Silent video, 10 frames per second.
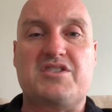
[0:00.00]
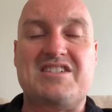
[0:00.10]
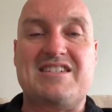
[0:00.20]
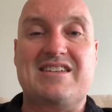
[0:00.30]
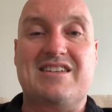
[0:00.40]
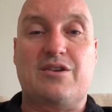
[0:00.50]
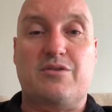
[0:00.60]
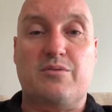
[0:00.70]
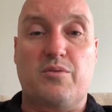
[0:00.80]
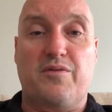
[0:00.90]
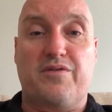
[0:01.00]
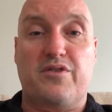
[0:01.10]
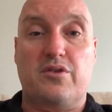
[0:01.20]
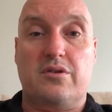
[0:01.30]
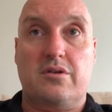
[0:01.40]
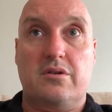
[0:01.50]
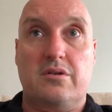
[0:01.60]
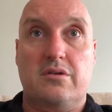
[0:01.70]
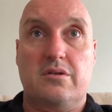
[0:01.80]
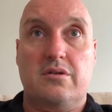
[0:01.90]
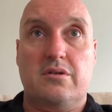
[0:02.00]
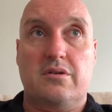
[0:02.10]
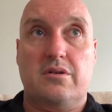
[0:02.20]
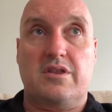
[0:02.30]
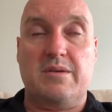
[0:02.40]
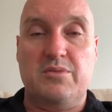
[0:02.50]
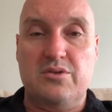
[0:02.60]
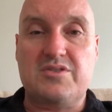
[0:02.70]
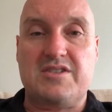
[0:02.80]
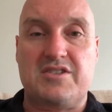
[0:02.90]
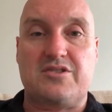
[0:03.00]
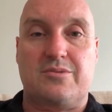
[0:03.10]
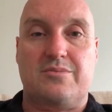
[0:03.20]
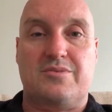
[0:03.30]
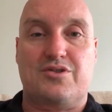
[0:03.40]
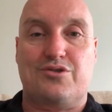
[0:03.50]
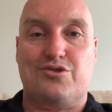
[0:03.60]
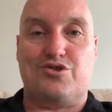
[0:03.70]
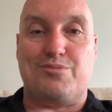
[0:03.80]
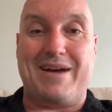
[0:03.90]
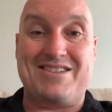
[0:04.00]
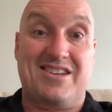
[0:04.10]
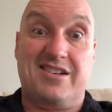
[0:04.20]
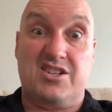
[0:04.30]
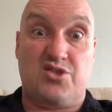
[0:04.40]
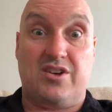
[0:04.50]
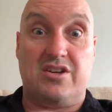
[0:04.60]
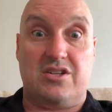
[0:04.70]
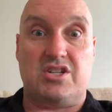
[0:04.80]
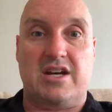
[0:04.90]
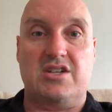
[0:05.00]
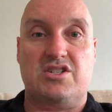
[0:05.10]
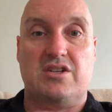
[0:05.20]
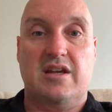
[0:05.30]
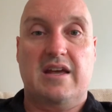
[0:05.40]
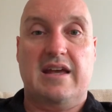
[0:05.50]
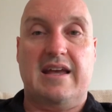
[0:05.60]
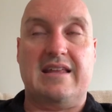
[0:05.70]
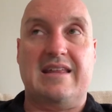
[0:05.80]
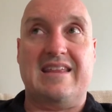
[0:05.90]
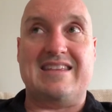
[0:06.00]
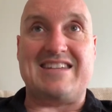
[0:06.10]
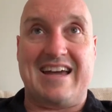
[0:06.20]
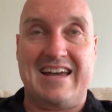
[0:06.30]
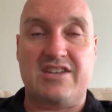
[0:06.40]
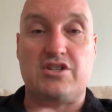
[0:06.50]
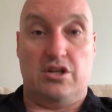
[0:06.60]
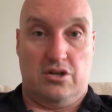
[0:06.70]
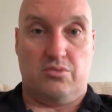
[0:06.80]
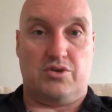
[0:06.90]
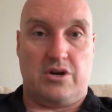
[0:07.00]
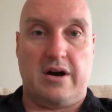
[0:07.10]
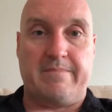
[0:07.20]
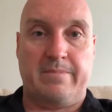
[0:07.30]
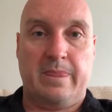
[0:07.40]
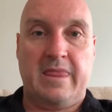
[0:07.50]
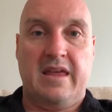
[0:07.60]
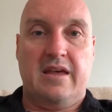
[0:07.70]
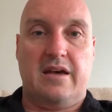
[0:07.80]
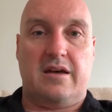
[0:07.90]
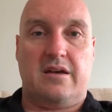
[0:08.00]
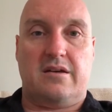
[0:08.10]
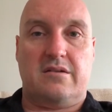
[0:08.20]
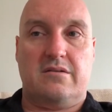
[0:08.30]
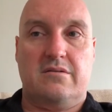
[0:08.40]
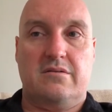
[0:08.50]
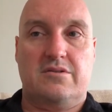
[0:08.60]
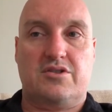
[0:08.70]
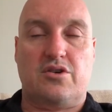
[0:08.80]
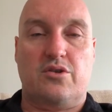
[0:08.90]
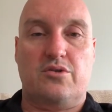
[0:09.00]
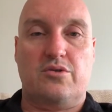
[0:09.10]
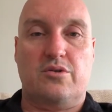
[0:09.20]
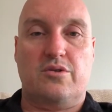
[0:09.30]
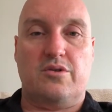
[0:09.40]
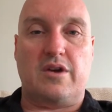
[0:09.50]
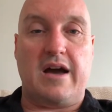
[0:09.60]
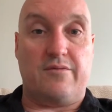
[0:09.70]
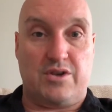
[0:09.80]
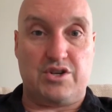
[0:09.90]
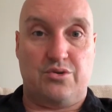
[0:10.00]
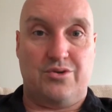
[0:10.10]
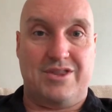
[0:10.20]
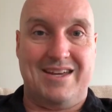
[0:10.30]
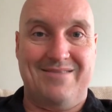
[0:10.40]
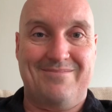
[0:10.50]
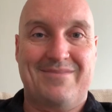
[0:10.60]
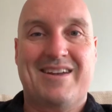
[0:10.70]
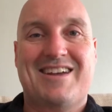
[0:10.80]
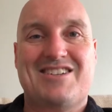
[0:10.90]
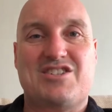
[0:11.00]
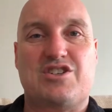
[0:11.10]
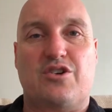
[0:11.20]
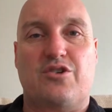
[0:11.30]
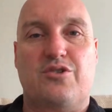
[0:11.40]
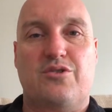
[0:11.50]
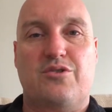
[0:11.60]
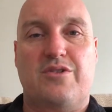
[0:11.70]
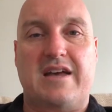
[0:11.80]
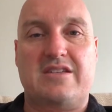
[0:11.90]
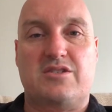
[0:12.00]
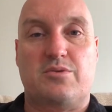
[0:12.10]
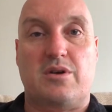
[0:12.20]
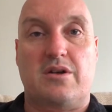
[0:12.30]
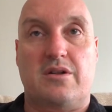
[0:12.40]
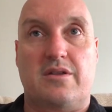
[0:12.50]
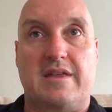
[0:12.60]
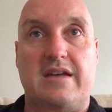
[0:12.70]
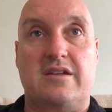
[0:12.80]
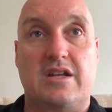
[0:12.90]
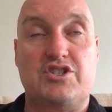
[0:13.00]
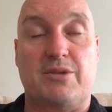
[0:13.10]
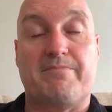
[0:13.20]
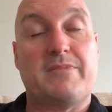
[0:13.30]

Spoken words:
for the immune system to basically trick it and change it, it takes a long time. So you can't rush a good thing. So that's that in a nutshell.